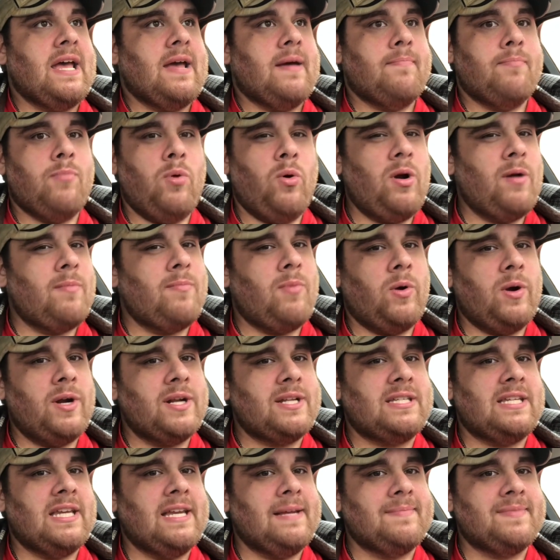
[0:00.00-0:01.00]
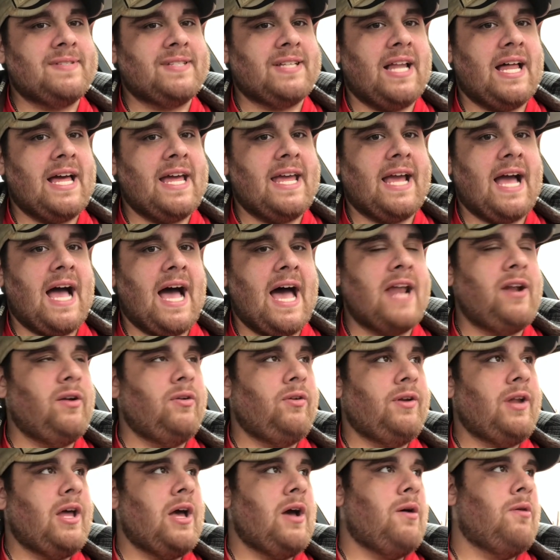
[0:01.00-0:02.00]
more and more it seems like I
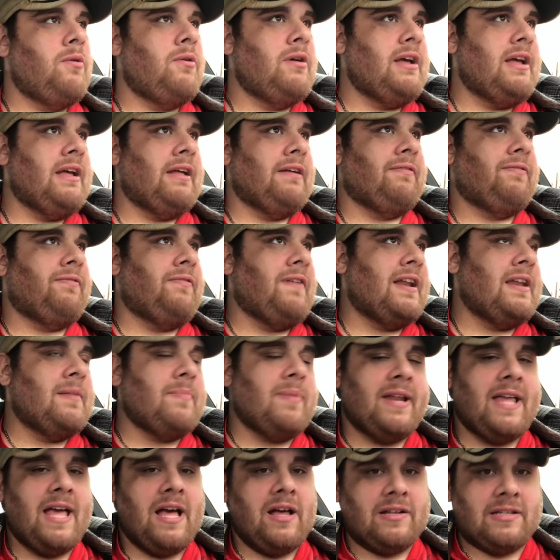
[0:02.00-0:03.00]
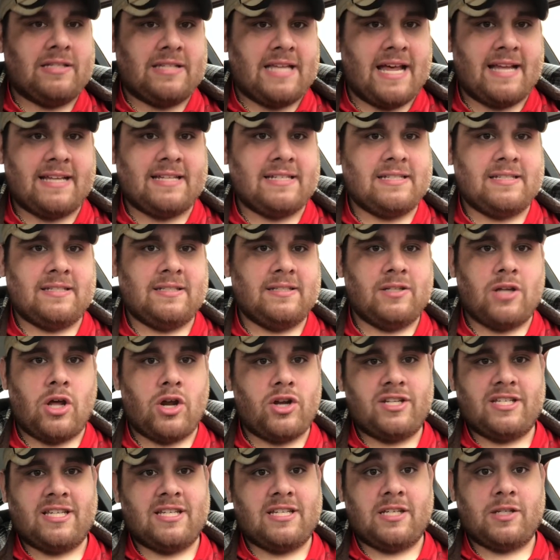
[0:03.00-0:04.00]
don't know if anybody else has
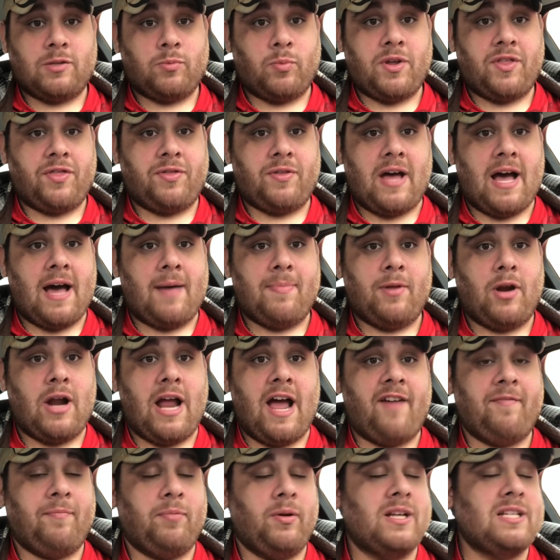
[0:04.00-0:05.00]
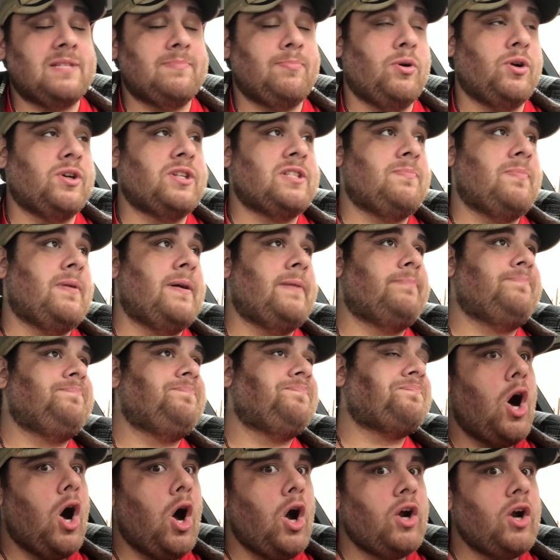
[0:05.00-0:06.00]
notices this with um, their half price books, but
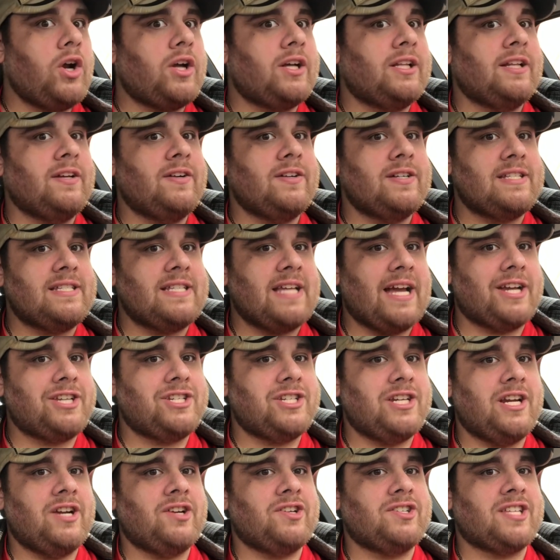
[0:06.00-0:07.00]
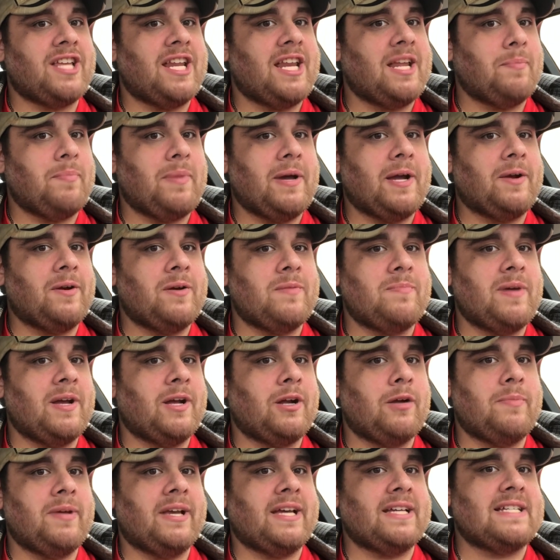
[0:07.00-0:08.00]
our clearance section here is getting bigger and
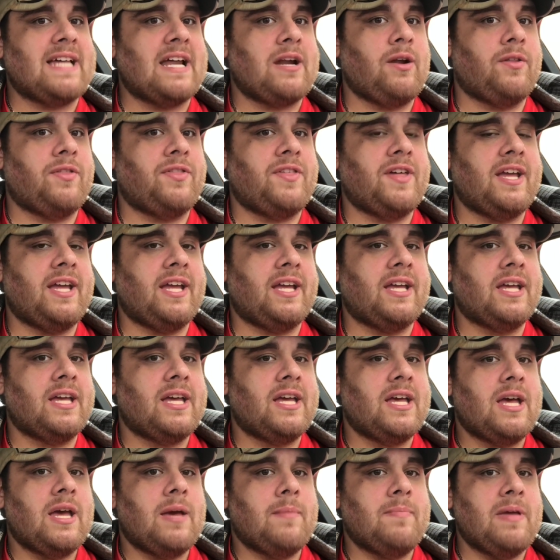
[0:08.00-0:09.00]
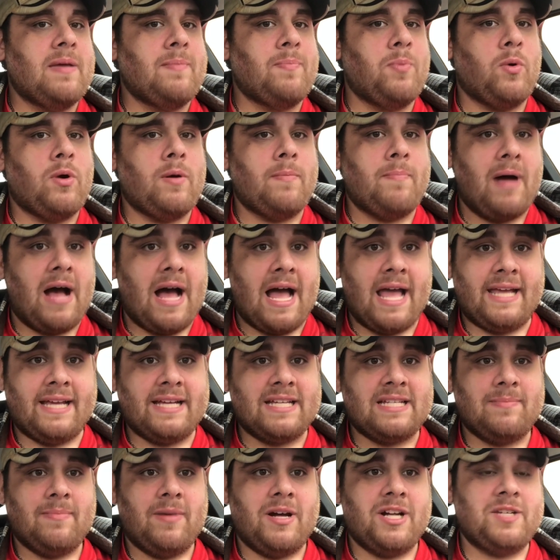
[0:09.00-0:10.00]
bigger because I don't think people are buying
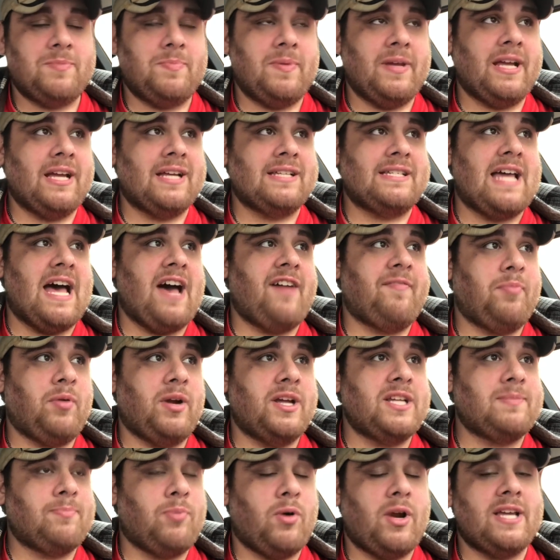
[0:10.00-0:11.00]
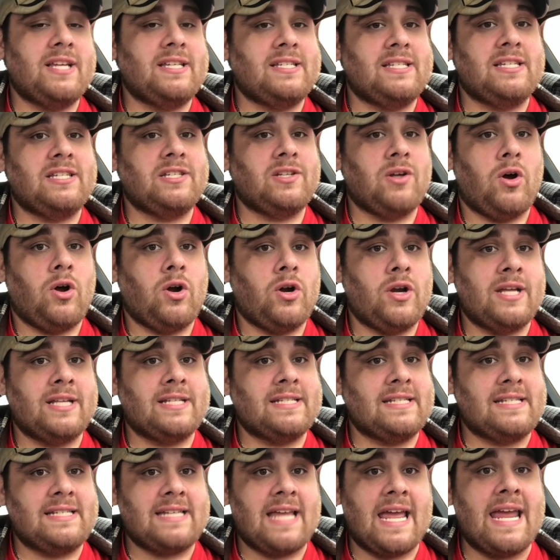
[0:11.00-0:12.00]
as much because half price prices are
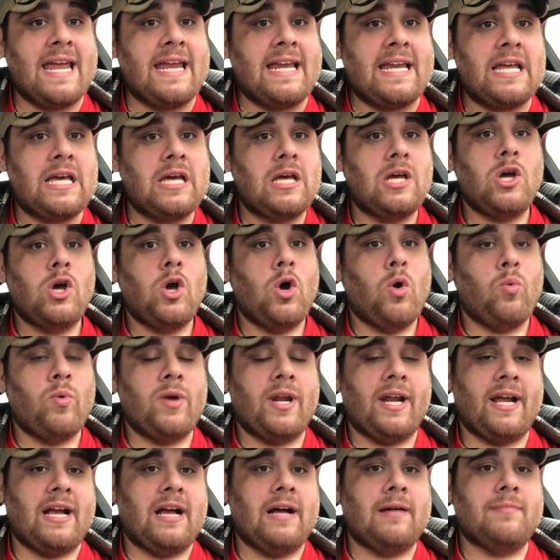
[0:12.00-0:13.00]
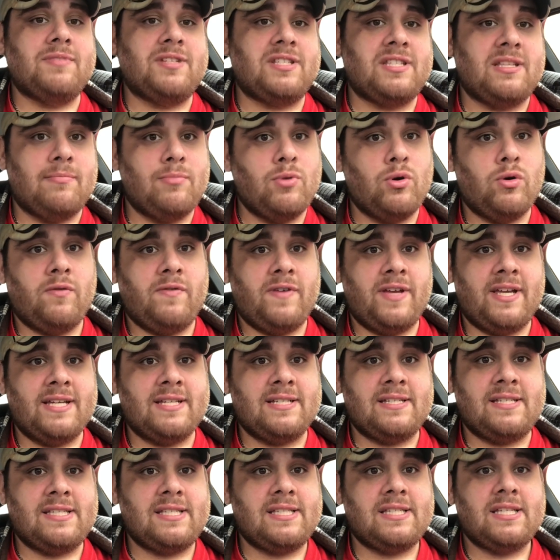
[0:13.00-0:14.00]
insane when it comes to
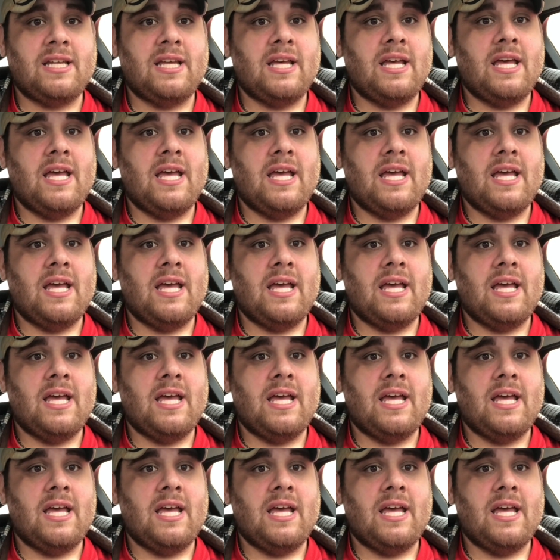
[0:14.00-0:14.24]
movies.